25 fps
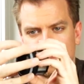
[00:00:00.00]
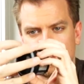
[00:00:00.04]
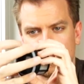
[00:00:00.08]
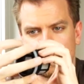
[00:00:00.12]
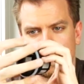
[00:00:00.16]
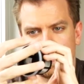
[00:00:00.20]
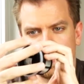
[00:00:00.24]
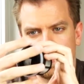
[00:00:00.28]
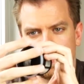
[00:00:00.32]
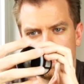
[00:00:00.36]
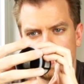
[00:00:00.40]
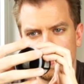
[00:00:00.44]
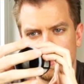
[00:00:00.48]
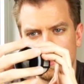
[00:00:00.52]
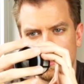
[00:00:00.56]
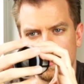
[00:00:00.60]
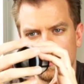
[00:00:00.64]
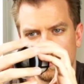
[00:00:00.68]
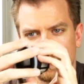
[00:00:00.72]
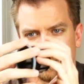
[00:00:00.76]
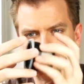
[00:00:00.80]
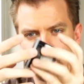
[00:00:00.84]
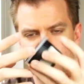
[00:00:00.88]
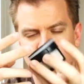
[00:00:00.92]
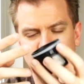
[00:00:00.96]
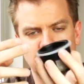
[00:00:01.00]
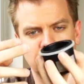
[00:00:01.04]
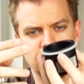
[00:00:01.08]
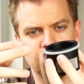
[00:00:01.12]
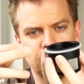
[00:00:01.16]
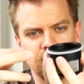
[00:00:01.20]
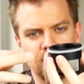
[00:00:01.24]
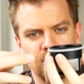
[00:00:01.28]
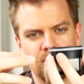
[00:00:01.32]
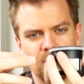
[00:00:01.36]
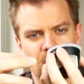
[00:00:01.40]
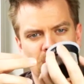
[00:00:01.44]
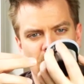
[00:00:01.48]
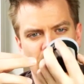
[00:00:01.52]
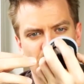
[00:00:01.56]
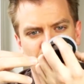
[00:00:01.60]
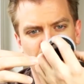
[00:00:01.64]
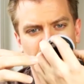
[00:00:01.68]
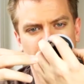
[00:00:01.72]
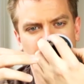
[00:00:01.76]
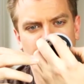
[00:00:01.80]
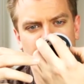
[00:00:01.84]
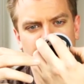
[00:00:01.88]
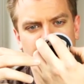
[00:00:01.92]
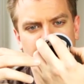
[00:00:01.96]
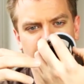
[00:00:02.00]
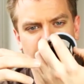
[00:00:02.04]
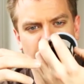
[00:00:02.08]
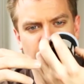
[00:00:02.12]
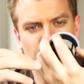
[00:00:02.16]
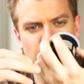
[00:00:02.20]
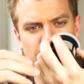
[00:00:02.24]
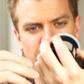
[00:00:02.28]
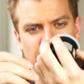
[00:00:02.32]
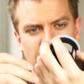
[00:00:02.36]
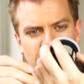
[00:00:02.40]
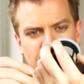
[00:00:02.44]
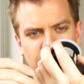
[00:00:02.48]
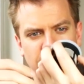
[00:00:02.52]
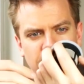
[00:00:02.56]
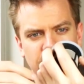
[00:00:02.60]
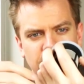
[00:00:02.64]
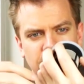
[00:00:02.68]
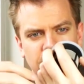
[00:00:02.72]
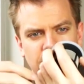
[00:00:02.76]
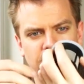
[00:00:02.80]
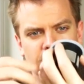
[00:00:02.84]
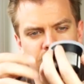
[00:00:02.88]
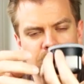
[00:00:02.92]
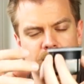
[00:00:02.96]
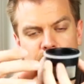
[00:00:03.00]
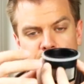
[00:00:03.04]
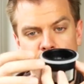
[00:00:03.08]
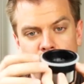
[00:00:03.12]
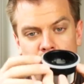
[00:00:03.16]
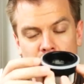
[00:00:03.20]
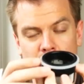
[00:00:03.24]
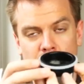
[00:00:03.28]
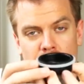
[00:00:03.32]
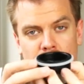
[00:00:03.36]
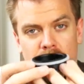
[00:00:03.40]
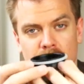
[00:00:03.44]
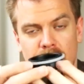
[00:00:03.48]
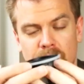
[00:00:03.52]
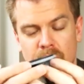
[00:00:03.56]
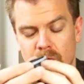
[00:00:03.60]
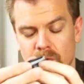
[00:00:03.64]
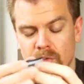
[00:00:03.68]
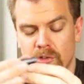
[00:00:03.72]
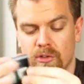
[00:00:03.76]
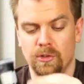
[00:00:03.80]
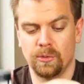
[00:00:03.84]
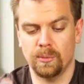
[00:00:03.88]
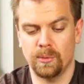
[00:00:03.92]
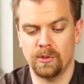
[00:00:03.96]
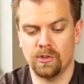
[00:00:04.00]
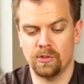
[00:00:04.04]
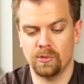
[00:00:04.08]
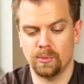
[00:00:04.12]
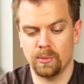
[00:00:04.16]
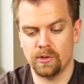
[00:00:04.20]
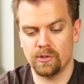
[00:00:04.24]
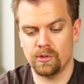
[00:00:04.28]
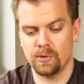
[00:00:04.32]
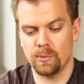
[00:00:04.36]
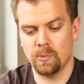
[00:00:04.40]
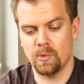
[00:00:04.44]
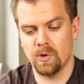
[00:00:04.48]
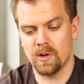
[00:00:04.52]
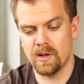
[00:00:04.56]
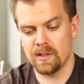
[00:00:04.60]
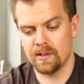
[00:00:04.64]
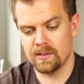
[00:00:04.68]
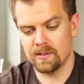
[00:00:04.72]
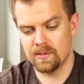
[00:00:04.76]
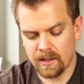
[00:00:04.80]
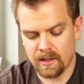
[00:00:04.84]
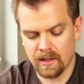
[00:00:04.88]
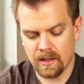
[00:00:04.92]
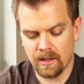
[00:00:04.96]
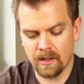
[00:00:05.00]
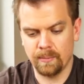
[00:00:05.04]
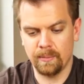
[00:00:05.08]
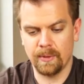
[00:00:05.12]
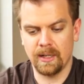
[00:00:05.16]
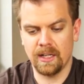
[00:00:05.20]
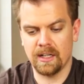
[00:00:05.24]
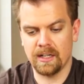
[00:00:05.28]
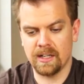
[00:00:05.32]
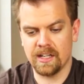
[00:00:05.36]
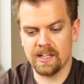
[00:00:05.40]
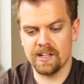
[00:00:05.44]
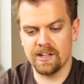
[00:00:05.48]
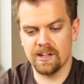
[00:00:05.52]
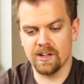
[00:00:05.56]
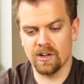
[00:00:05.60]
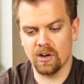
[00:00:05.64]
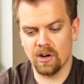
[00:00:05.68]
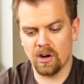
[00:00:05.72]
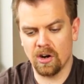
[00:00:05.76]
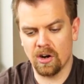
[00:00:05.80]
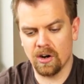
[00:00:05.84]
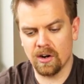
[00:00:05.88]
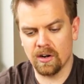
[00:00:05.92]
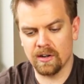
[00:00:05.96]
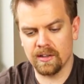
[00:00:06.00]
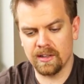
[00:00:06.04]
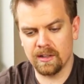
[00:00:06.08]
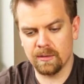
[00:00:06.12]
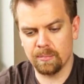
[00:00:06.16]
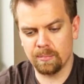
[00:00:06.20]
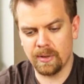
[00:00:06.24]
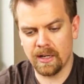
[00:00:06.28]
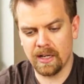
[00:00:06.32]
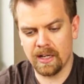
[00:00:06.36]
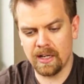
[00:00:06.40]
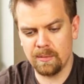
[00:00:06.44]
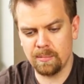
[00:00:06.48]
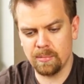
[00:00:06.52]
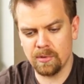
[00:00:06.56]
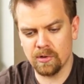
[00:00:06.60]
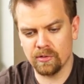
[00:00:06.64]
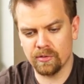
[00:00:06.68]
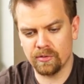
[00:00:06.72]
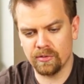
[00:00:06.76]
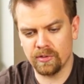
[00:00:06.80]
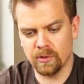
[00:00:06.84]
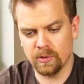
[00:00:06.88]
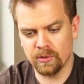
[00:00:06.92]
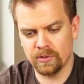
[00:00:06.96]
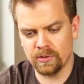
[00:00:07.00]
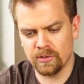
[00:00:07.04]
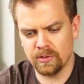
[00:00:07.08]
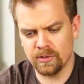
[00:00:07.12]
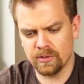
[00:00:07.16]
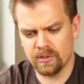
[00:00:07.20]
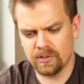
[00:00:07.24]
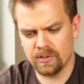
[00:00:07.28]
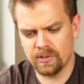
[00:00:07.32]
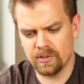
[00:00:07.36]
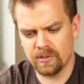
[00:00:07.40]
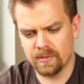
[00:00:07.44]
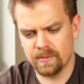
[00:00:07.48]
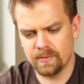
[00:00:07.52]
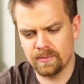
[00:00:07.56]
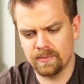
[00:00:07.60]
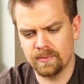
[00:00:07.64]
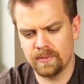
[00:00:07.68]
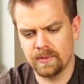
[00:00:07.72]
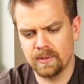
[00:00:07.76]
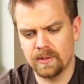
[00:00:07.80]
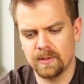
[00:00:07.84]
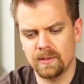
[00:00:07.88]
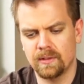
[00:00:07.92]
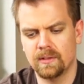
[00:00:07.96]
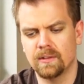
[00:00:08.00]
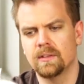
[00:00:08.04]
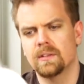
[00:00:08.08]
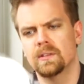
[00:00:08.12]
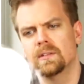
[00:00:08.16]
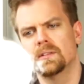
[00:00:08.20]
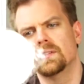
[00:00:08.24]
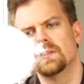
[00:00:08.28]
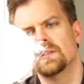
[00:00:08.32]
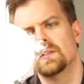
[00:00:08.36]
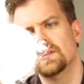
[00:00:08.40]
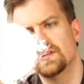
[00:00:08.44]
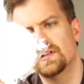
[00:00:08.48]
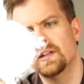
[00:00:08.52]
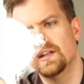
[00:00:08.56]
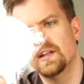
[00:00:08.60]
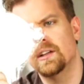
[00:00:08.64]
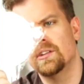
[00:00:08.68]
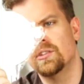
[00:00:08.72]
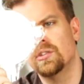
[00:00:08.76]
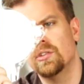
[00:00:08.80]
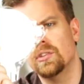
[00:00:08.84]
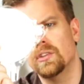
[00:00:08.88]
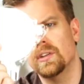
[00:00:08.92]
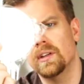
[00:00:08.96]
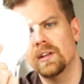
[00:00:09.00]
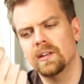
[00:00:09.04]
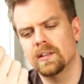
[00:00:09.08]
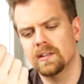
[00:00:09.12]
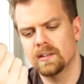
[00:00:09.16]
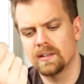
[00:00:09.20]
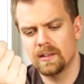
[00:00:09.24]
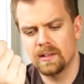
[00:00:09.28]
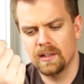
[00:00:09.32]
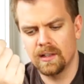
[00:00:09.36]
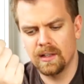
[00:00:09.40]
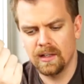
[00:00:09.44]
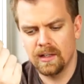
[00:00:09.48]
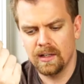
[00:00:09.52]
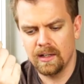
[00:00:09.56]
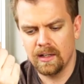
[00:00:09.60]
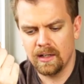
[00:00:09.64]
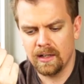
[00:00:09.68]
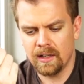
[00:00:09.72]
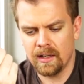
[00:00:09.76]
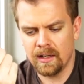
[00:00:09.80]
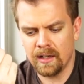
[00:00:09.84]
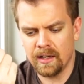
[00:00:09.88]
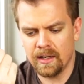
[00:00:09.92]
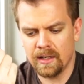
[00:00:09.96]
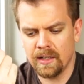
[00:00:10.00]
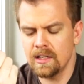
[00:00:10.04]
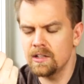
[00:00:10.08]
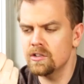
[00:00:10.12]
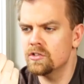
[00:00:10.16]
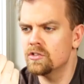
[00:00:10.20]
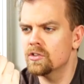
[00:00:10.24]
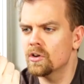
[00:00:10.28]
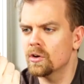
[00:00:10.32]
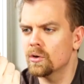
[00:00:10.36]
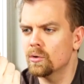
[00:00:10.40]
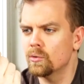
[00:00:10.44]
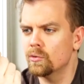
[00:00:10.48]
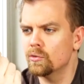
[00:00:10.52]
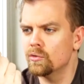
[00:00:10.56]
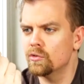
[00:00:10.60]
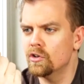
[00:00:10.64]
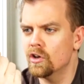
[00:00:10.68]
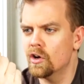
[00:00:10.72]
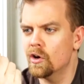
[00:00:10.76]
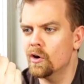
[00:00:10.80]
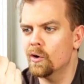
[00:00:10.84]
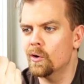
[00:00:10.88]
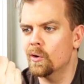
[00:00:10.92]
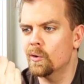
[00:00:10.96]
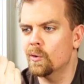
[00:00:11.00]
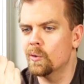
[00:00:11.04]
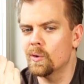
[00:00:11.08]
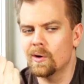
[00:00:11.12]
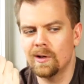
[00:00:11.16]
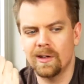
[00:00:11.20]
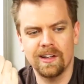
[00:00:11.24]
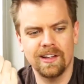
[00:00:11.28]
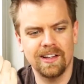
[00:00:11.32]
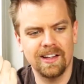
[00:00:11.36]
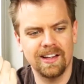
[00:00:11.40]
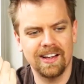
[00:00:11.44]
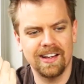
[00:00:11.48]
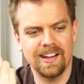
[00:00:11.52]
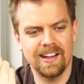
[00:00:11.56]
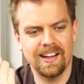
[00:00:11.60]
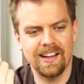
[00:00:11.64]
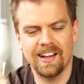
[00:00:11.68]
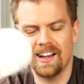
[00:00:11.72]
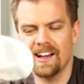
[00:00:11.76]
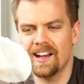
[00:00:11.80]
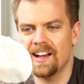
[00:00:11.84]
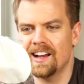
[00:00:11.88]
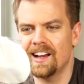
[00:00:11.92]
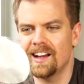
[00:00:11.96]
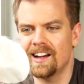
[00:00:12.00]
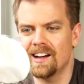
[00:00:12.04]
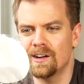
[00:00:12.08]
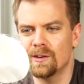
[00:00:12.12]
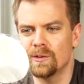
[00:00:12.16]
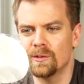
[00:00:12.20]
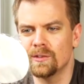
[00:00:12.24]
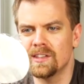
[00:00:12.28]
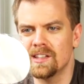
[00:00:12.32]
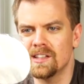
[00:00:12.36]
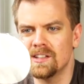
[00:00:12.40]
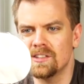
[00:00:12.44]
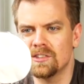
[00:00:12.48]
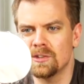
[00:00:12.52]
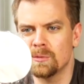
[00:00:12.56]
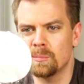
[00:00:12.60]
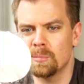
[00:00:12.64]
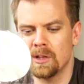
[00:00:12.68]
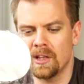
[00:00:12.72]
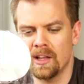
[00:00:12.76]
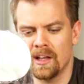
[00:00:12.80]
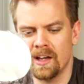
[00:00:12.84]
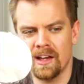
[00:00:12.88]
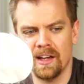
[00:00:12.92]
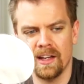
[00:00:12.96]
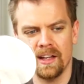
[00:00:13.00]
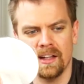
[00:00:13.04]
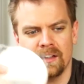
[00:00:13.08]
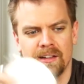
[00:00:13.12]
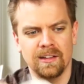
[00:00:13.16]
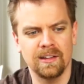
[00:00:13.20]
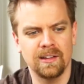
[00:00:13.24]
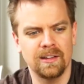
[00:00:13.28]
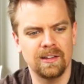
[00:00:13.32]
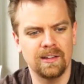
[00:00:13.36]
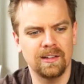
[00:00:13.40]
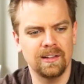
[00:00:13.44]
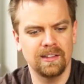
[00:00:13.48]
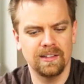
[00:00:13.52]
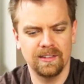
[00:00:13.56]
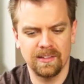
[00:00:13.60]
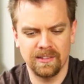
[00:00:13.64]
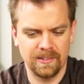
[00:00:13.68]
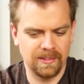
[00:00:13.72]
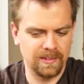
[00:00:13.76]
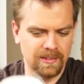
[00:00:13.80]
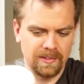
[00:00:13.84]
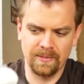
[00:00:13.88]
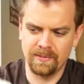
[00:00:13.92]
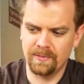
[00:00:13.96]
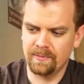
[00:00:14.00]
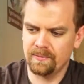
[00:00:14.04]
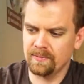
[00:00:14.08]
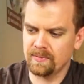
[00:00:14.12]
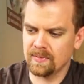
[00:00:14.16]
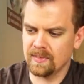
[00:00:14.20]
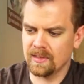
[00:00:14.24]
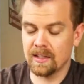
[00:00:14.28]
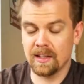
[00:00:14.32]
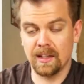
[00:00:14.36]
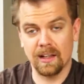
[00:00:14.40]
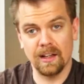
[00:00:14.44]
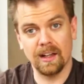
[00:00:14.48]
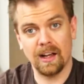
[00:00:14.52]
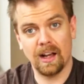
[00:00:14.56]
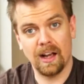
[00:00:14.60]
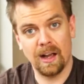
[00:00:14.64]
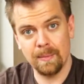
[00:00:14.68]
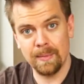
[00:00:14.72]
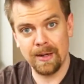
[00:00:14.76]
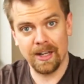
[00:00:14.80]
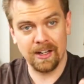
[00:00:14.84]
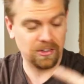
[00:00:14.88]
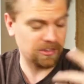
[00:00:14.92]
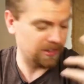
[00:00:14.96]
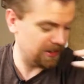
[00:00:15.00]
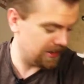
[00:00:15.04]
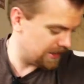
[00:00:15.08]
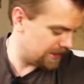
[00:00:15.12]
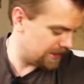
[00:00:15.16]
keeping pretty much all of the grounds below the filters, which is what you want. And here are the paper filters. Interesting. I don't know how these apply. I'm actually